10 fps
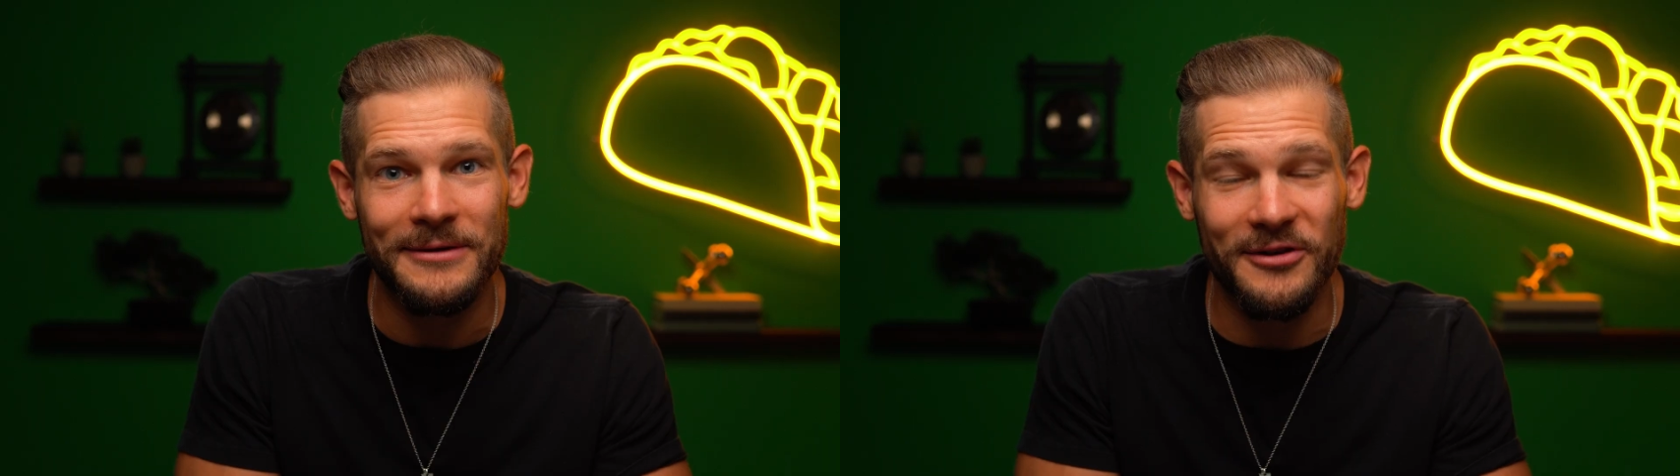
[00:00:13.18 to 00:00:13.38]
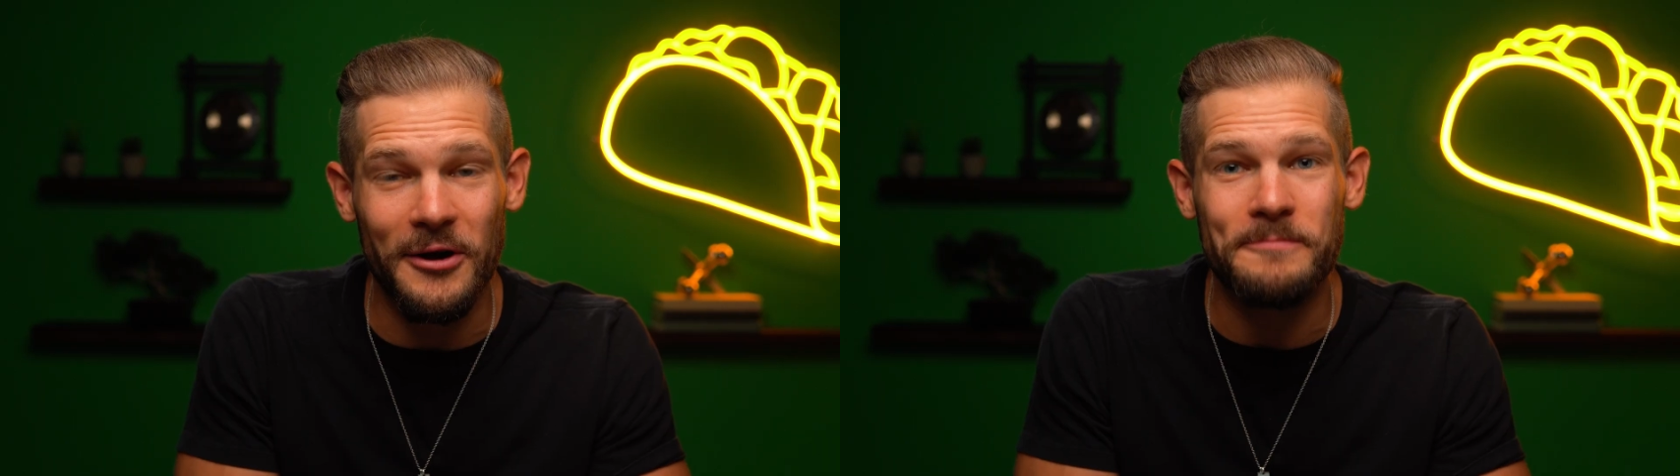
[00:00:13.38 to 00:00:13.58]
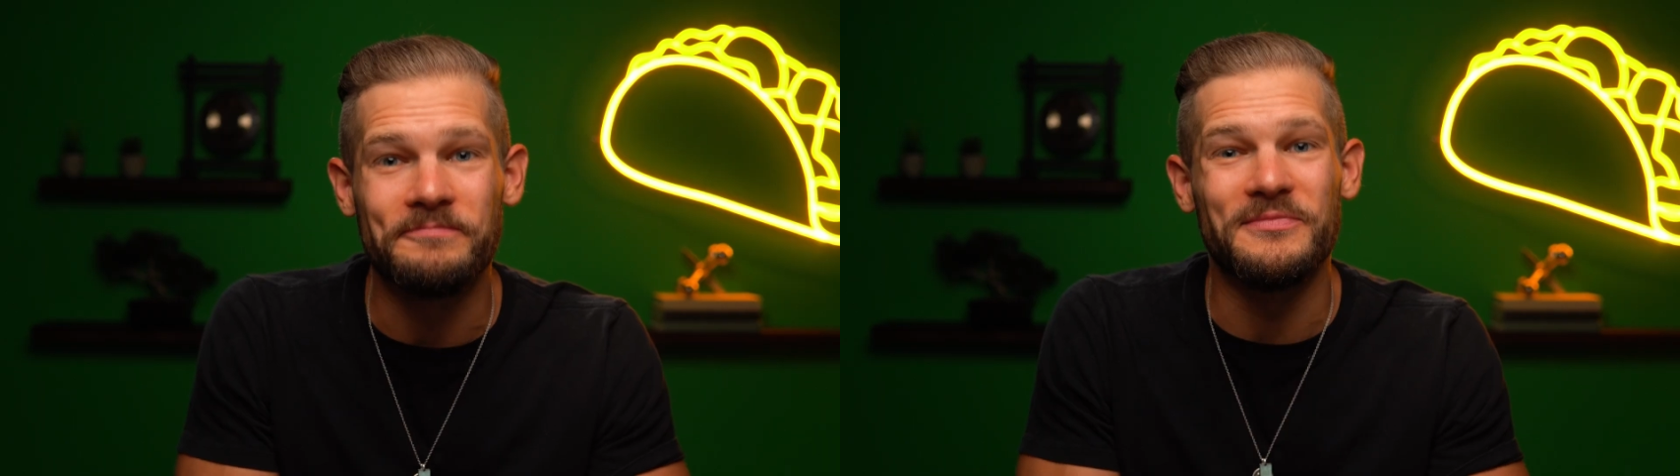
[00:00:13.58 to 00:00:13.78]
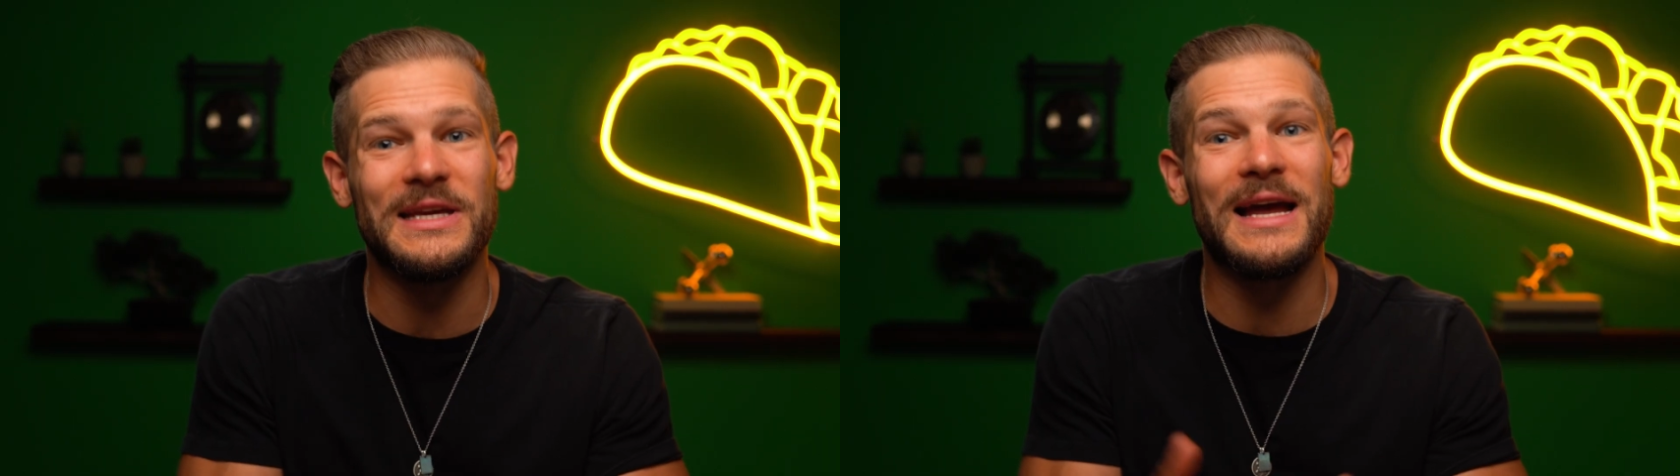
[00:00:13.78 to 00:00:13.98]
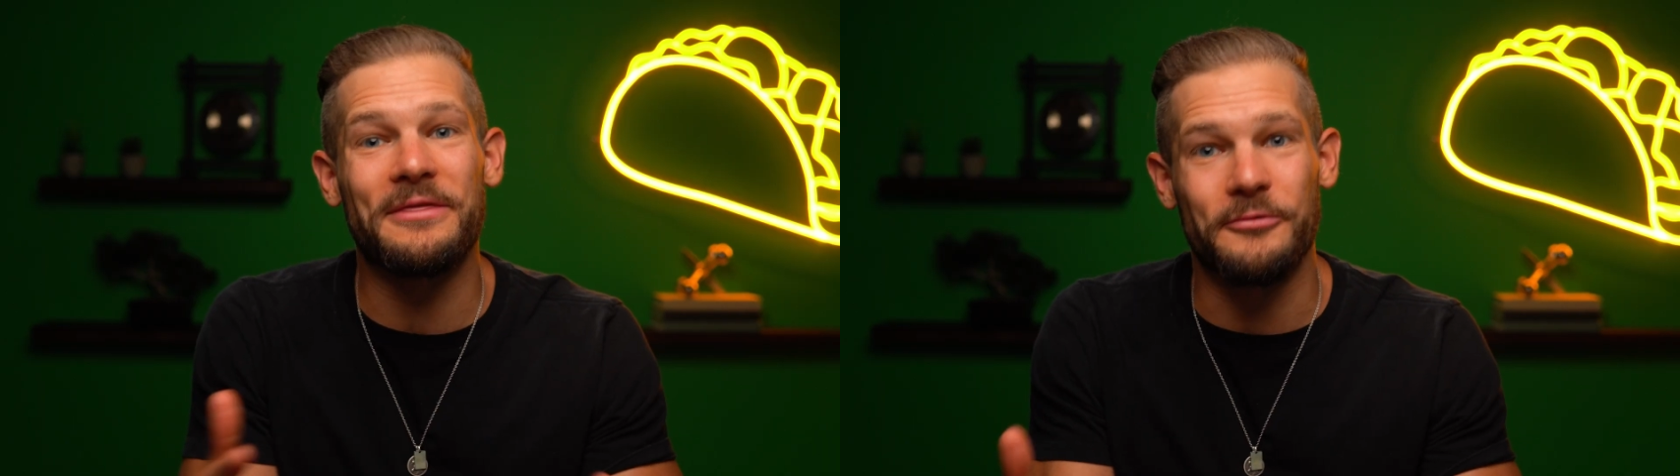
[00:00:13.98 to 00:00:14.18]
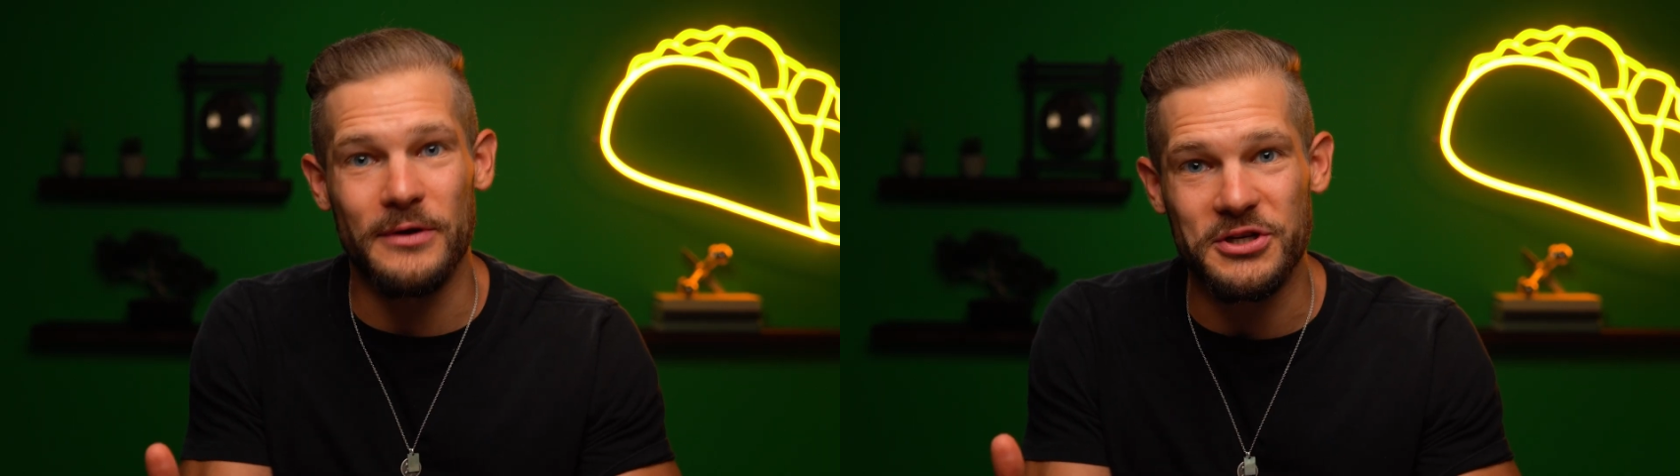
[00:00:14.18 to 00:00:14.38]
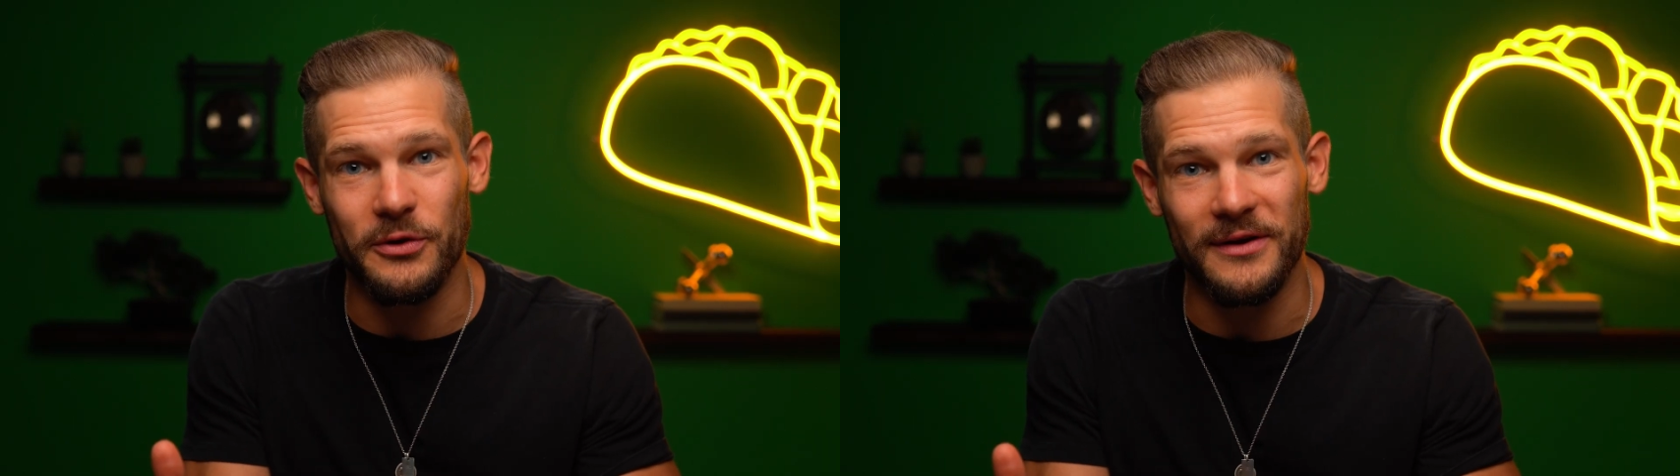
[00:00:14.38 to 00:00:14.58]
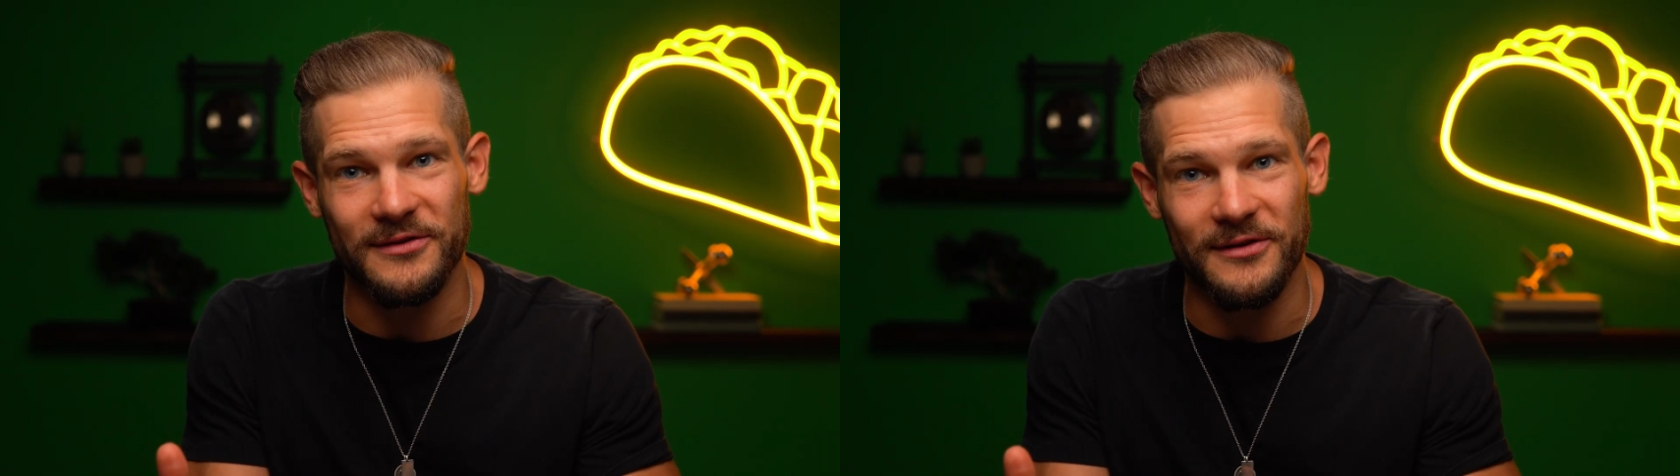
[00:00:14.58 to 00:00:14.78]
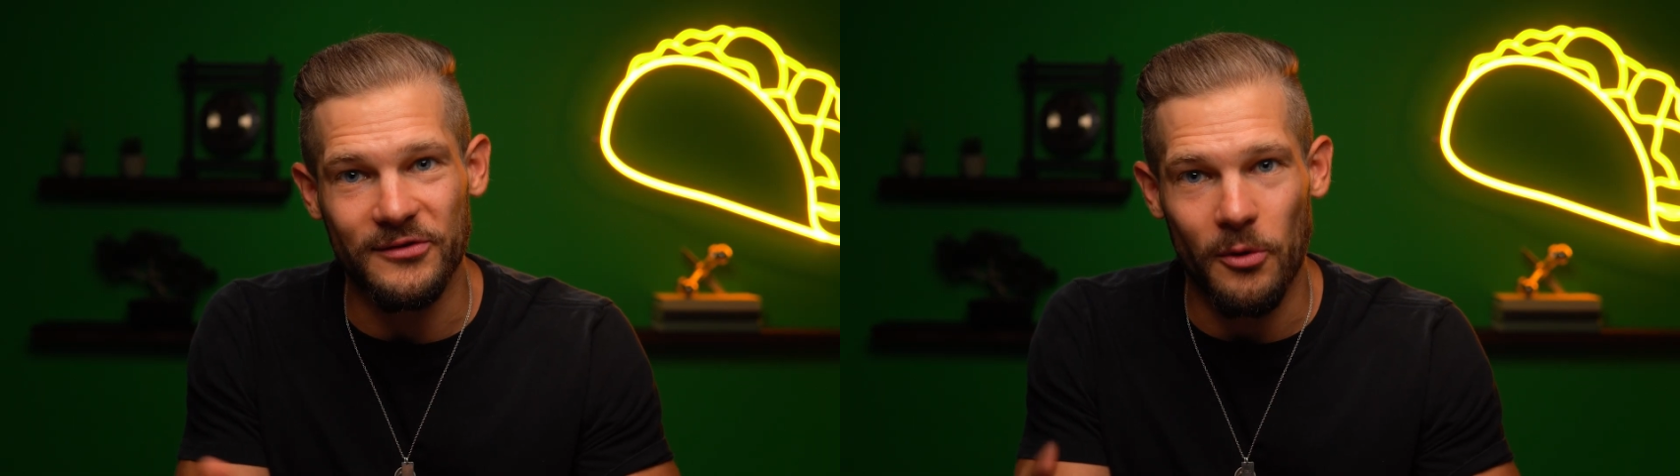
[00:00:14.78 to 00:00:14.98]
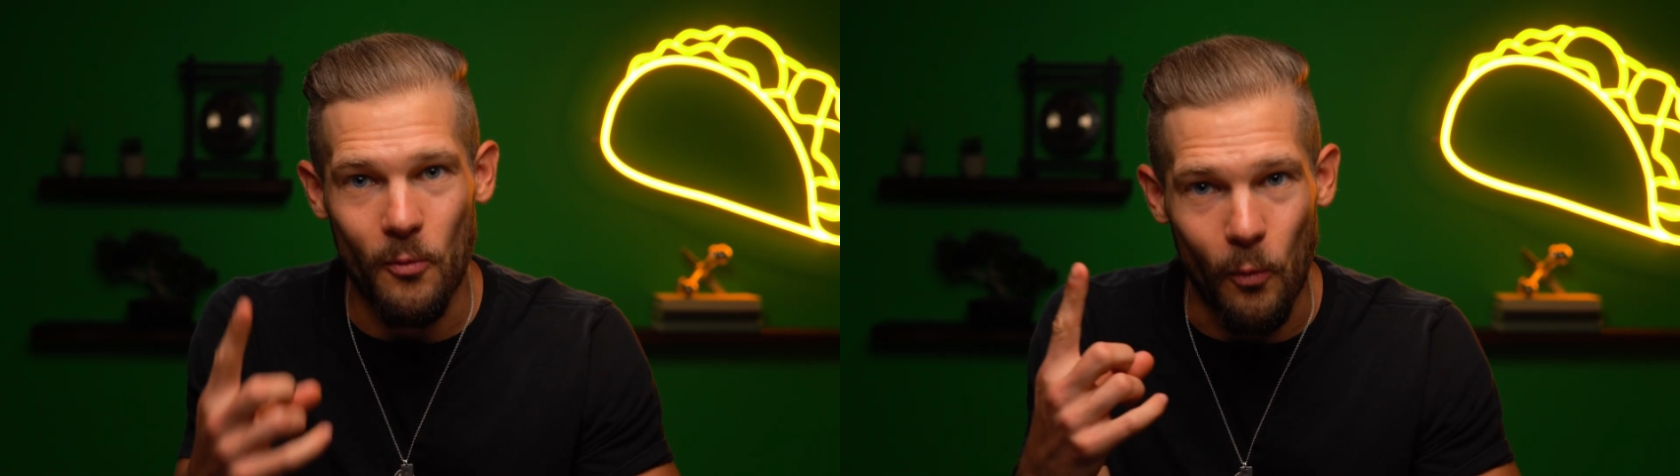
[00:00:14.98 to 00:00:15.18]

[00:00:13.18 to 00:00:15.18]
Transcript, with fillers: So you got three choices.